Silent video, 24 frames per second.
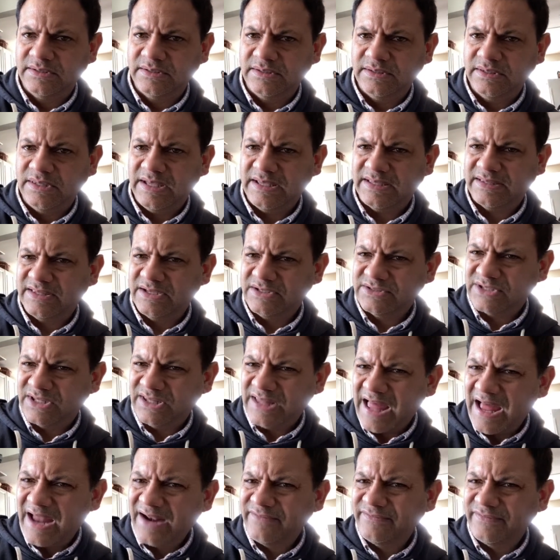Like, there's a
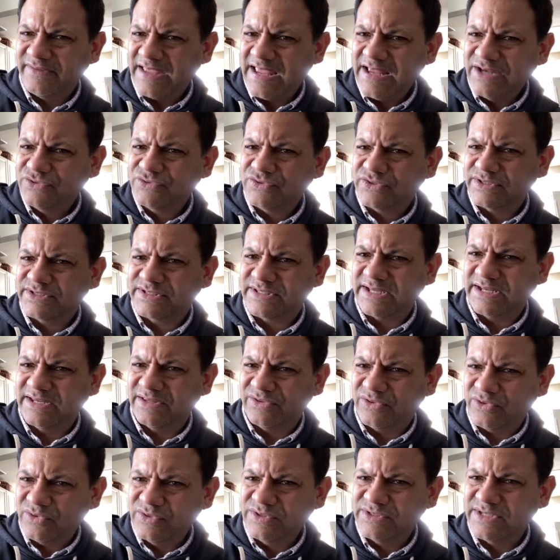lot of interest and
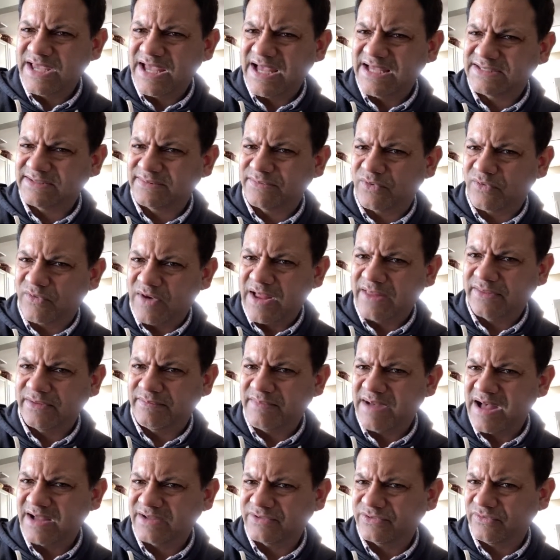enthusiasm around the
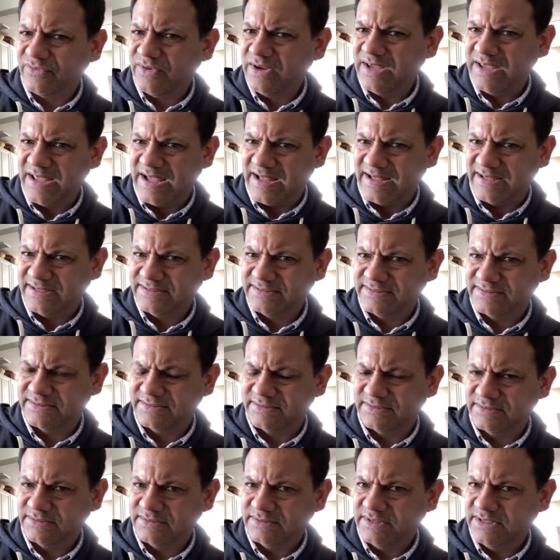Mach three, guys.
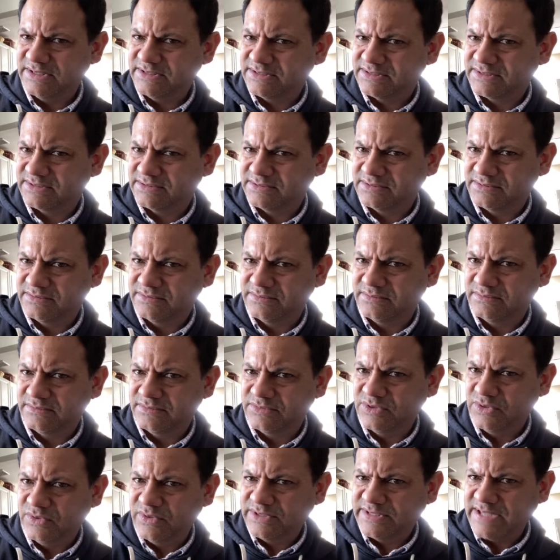Let's
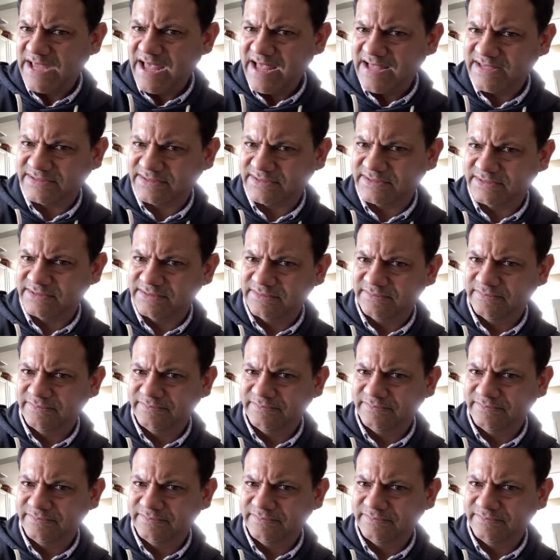do a test.